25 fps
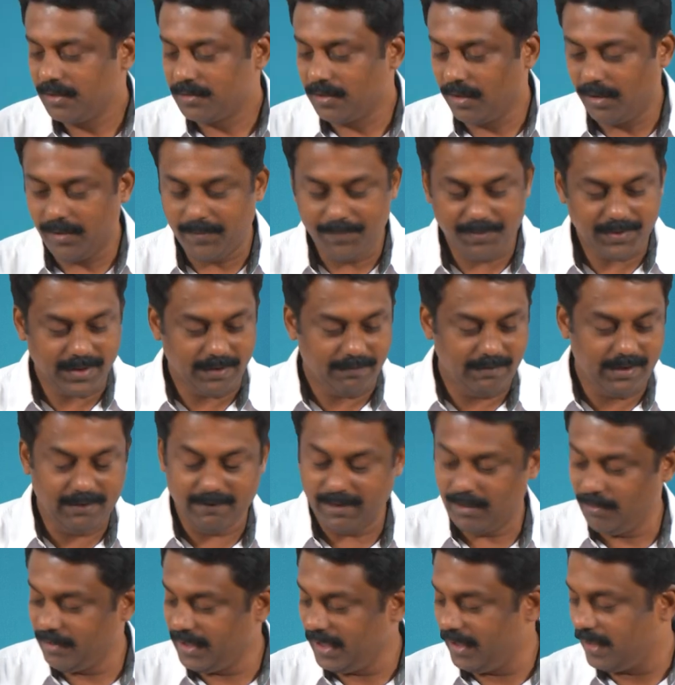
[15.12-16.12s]
So, we
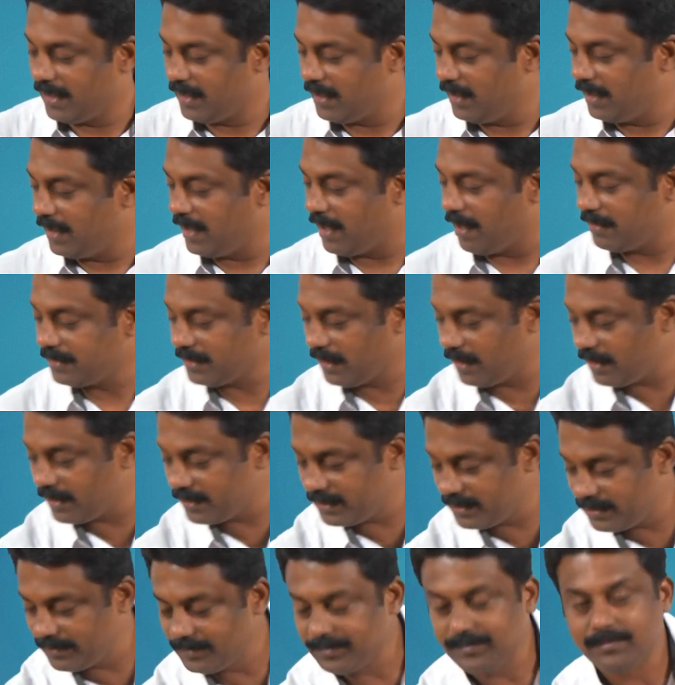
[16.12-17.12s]
were looking at last
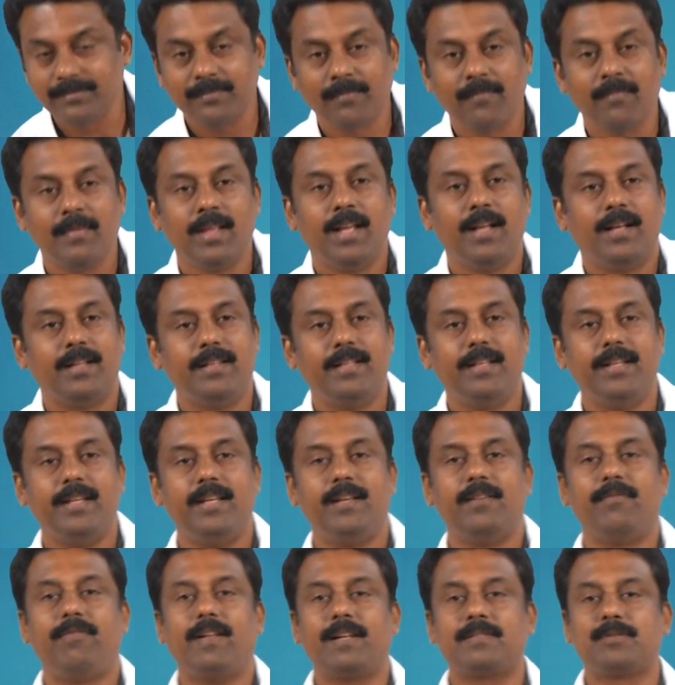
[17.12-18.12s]
class
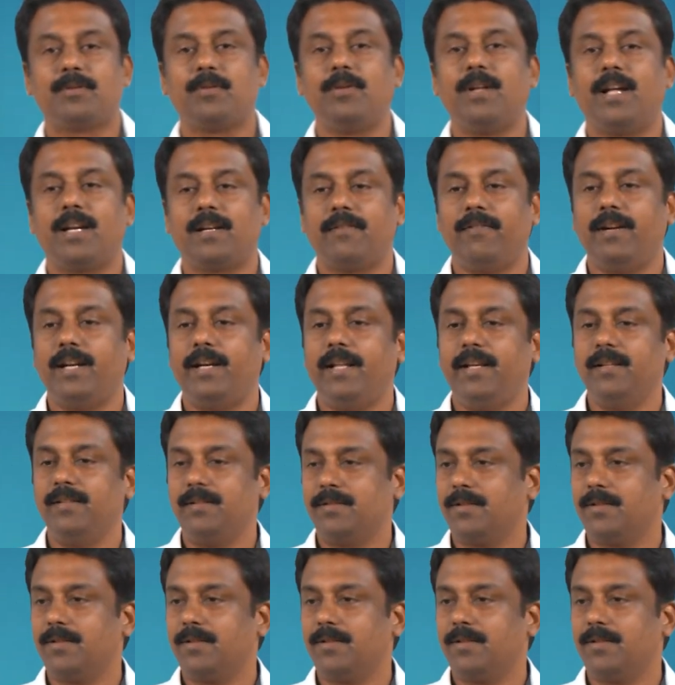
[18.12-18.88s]
the flux core arc welding.